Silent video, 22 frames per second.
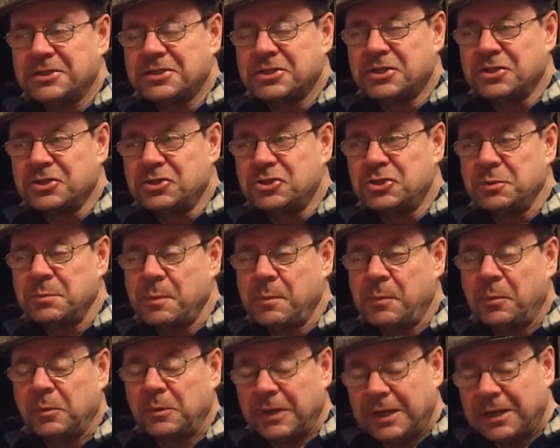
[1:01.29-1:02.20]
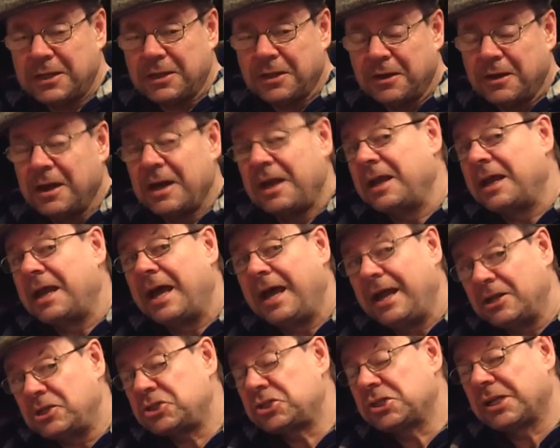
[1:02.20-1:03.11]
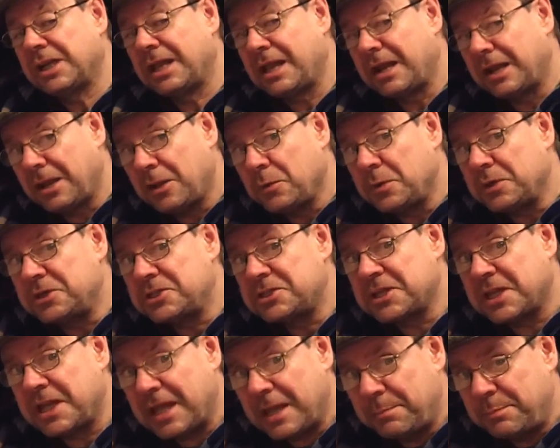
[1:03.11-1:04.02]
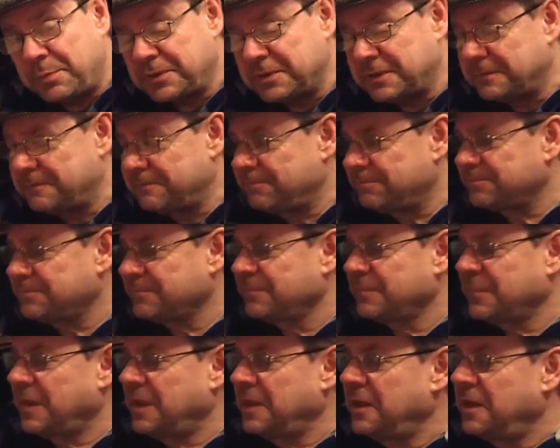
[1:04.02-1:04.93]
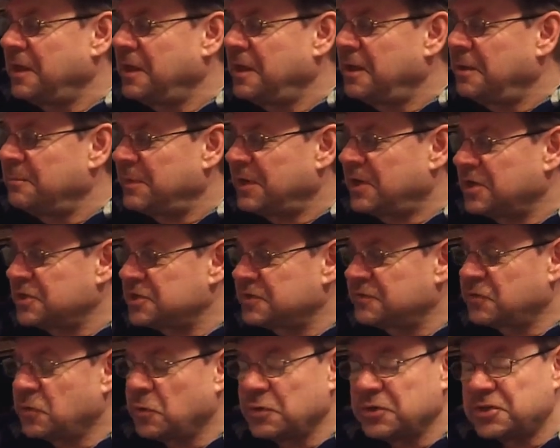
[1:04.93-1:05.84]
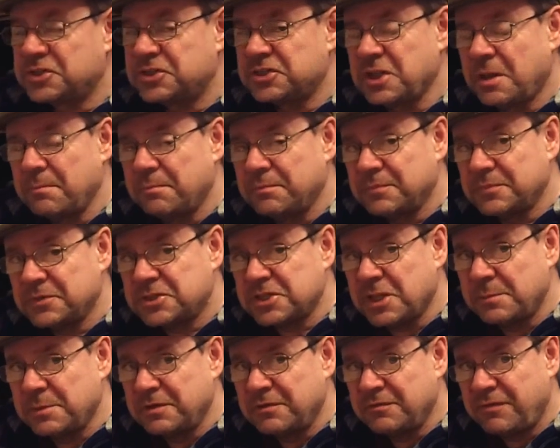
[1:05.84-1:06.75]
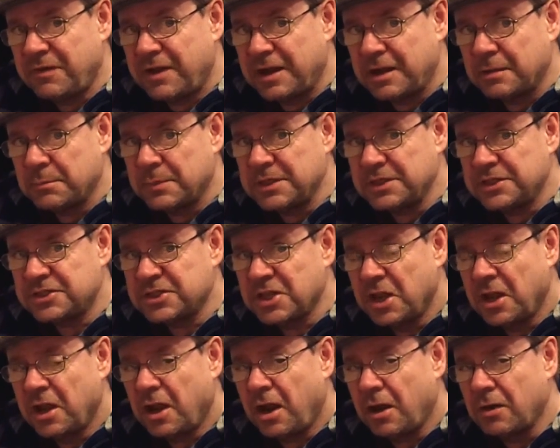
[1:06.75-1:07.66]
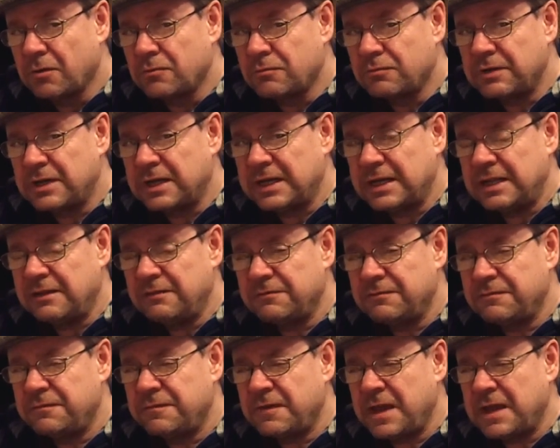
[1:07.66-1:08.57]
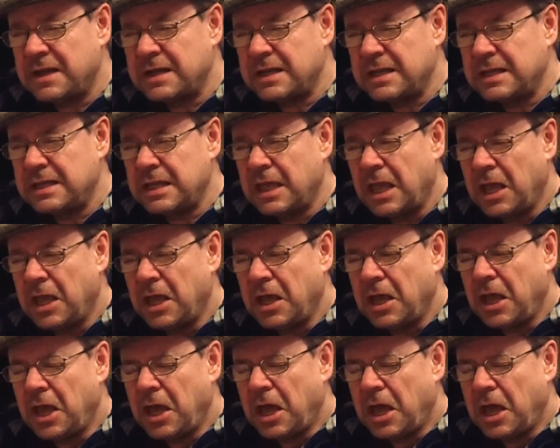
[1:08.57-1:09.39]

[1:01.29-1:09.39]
and consumable liquor actually allow it to happen. Because, of course, some, some environments are really very